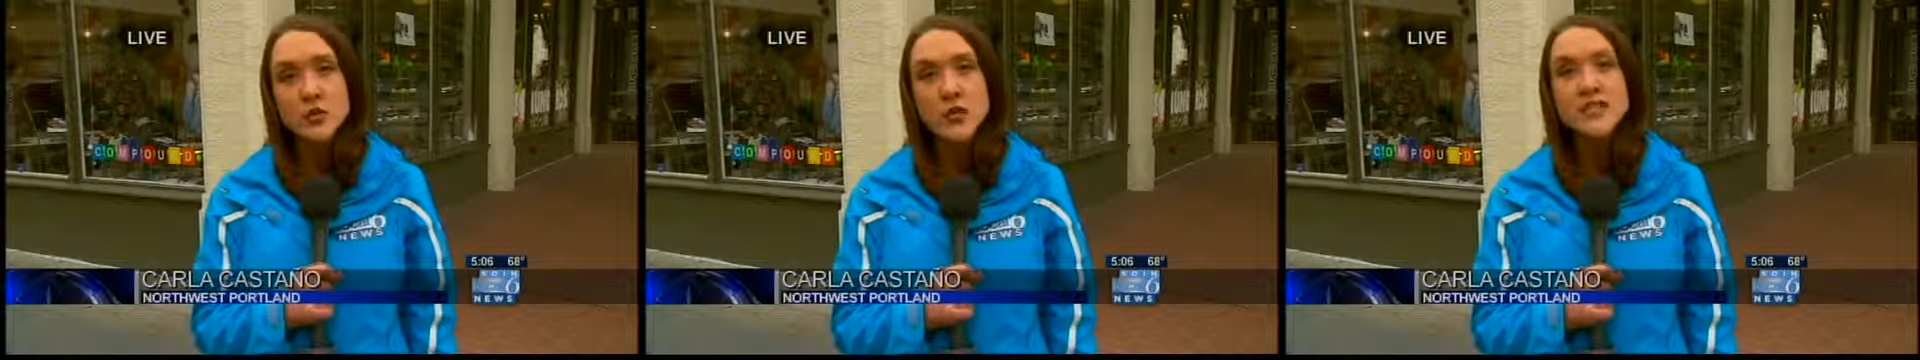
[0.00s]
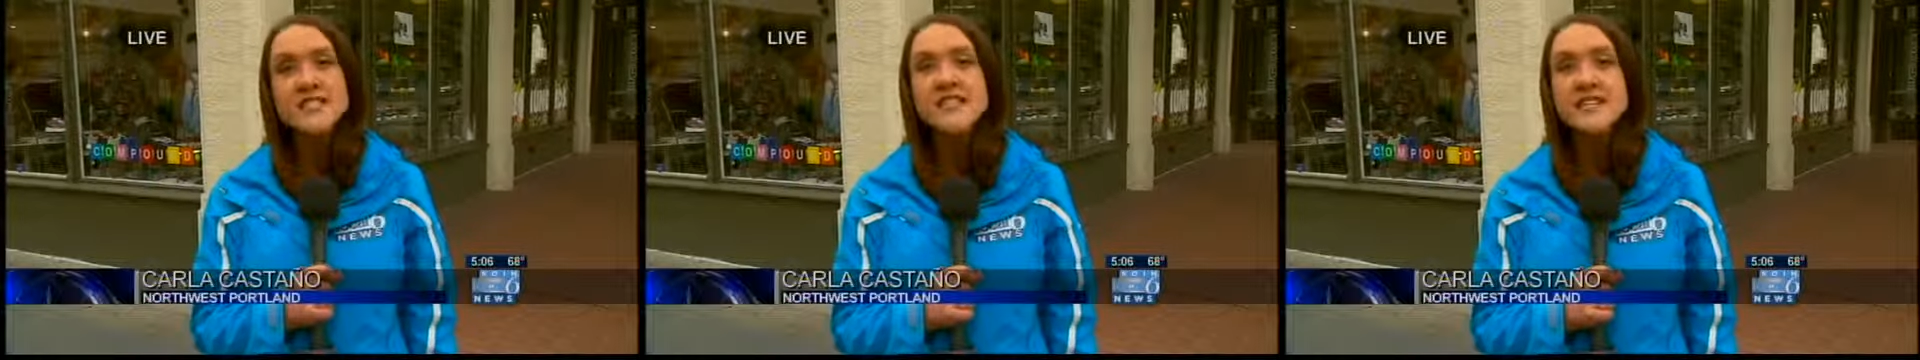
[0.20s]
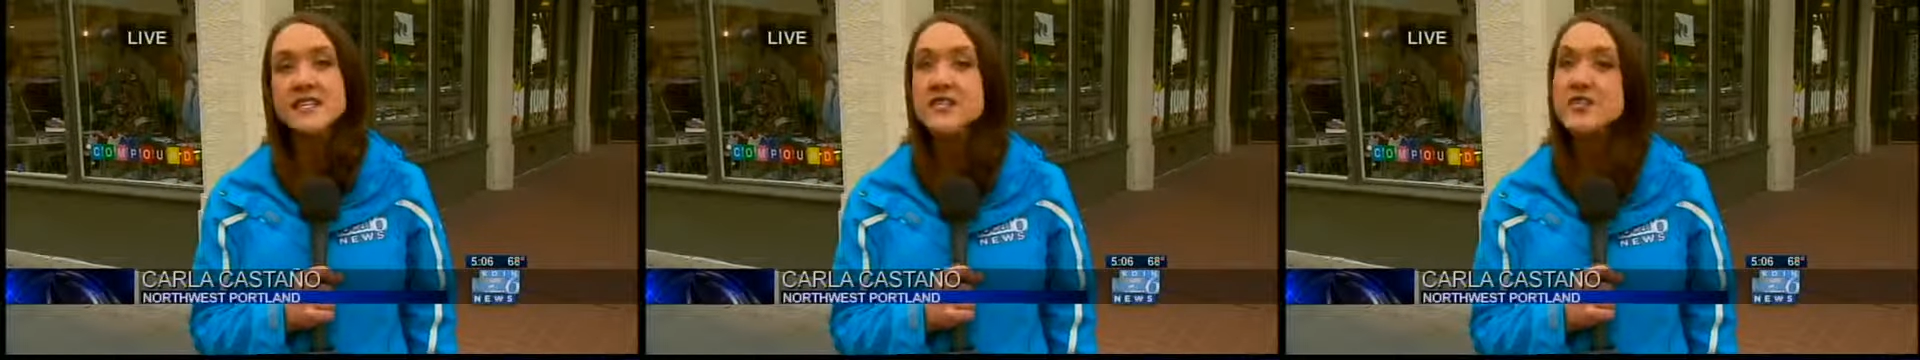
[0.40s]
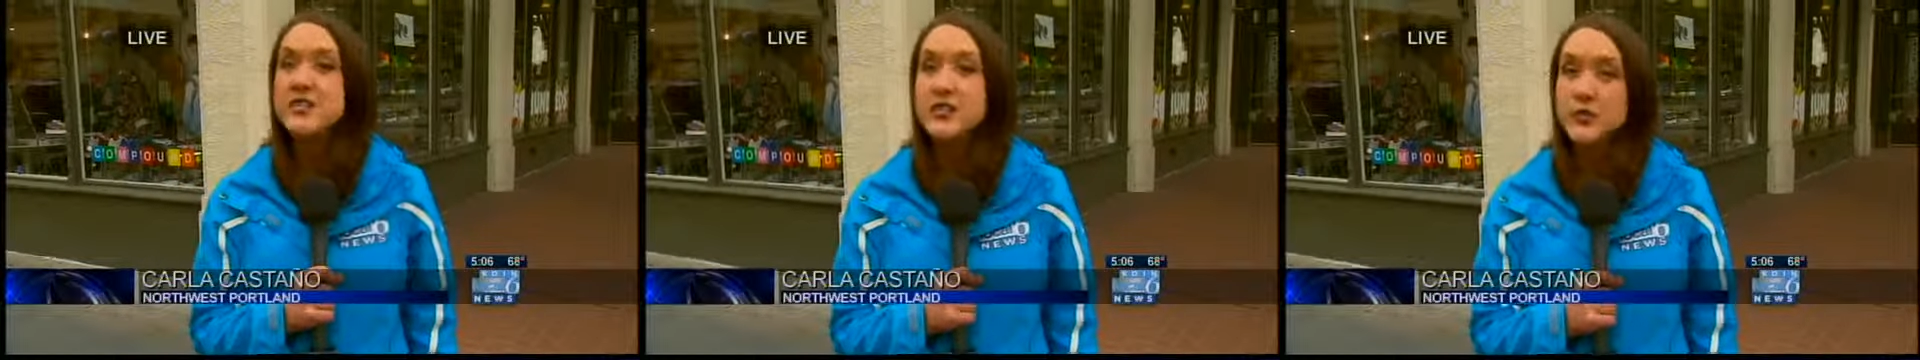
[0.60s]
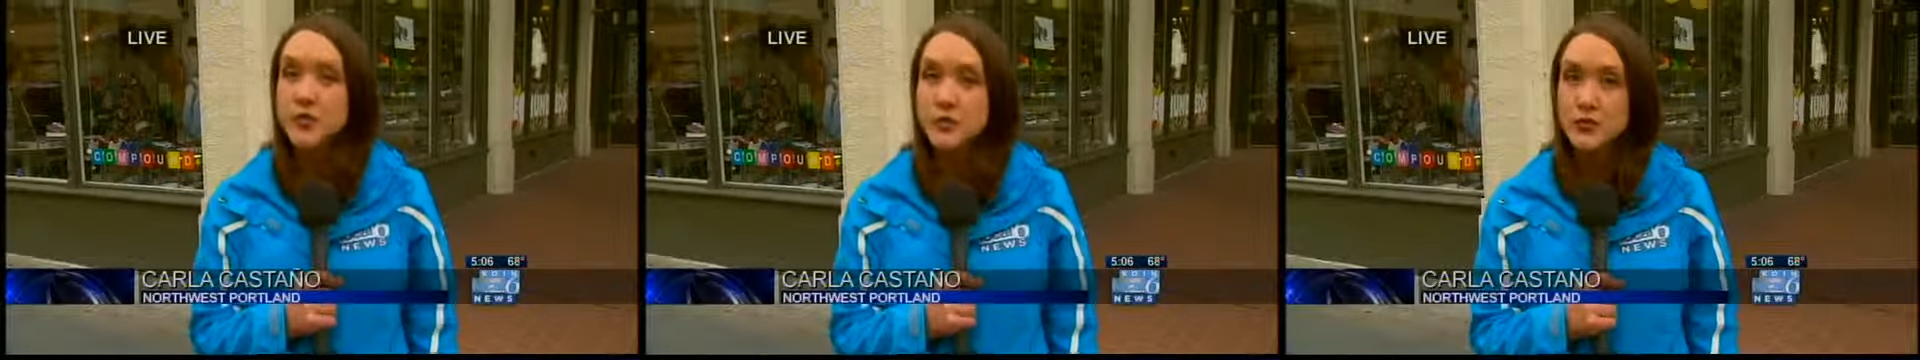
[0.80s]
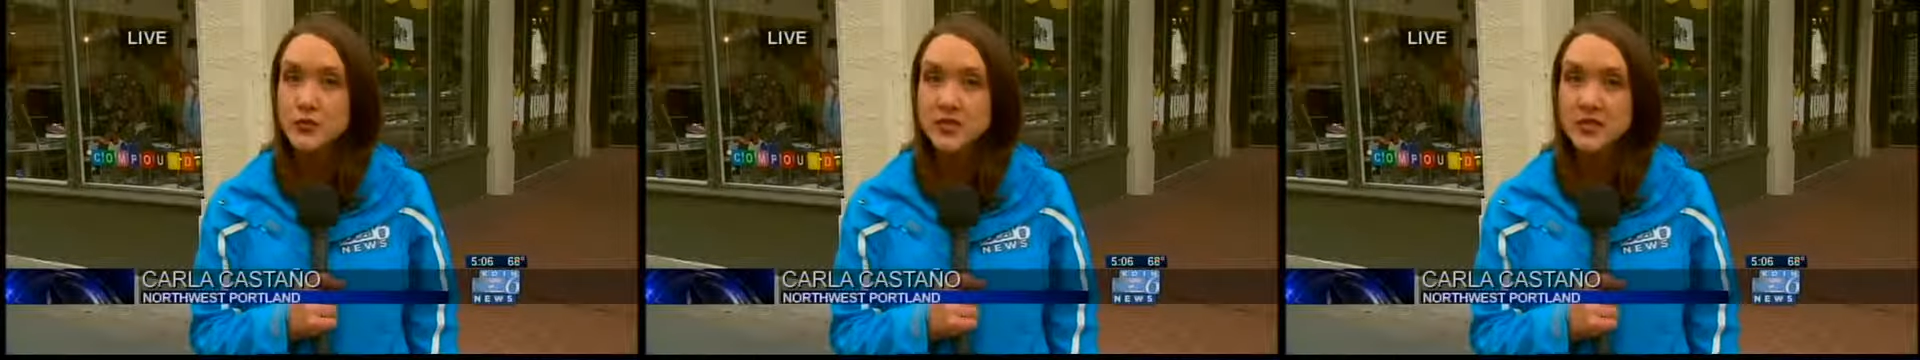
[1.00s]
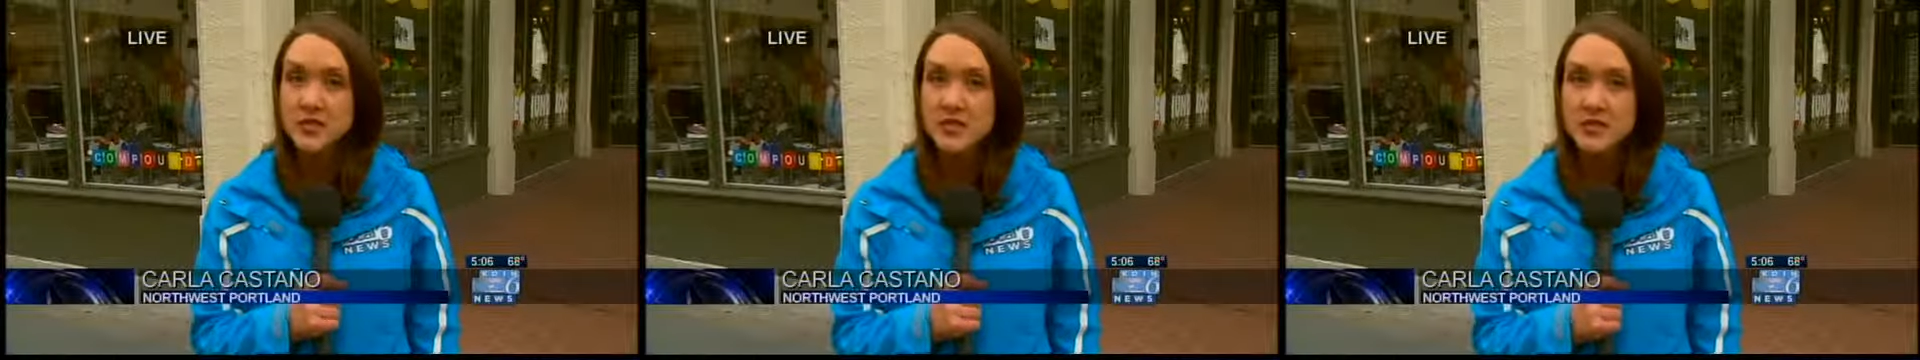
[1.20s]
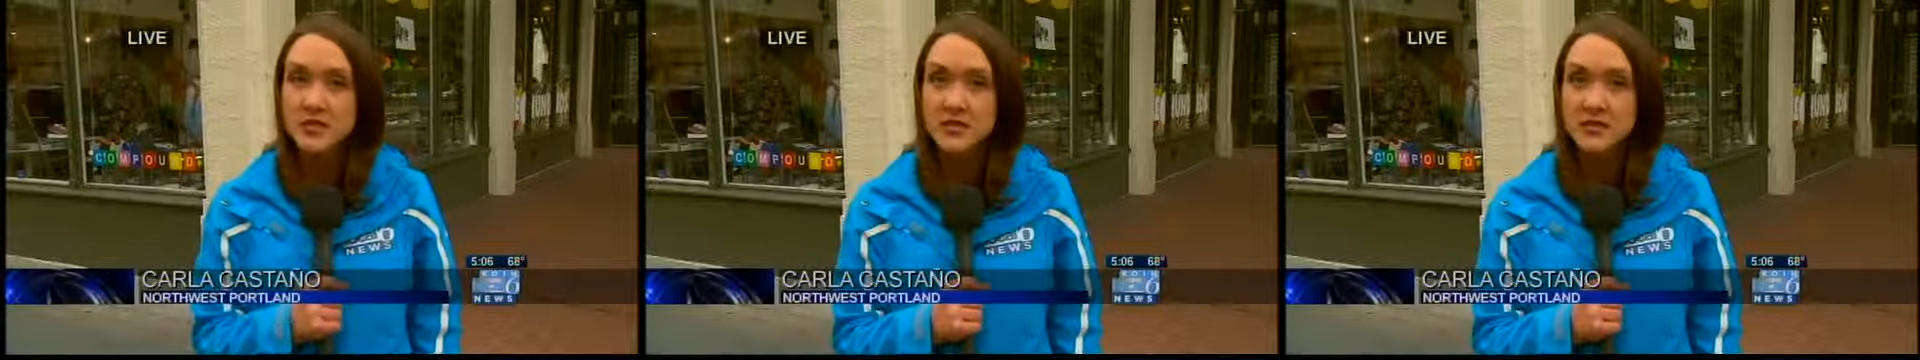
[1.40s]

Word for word: KOIN 6 News.